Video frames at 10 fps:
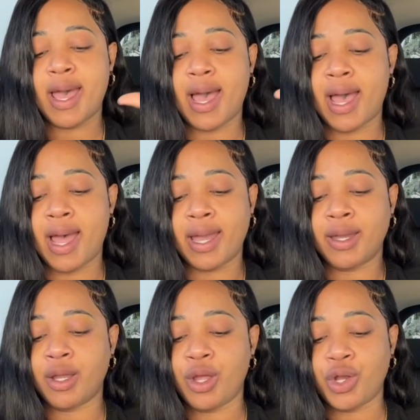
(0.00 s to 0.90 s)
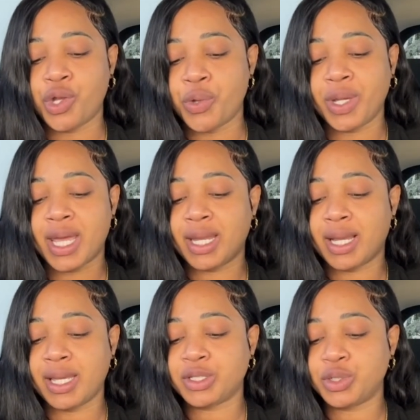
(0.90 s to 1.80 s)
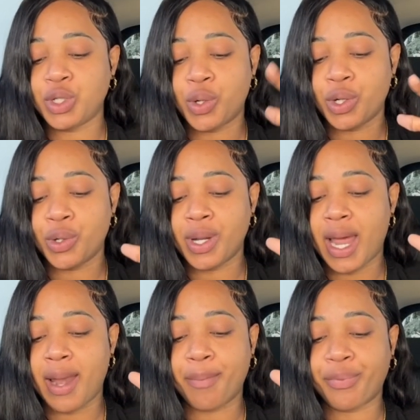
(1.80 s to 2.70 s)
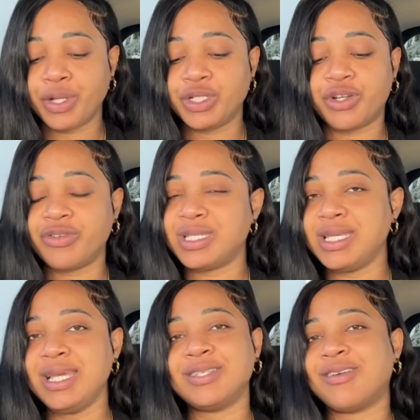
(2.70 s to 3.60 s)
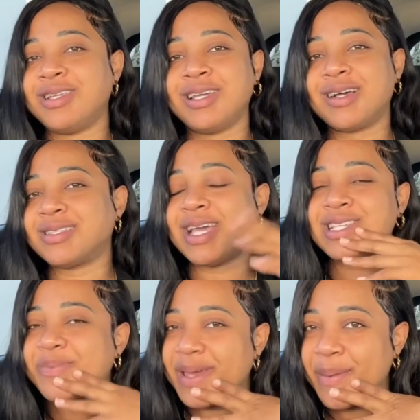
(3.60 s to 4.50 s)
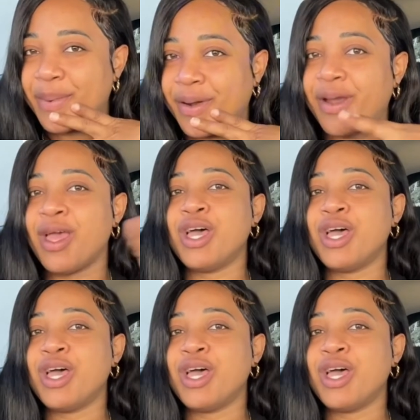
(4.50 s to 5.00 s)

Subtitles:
and now you can click to download and print your receipt on legal size paper.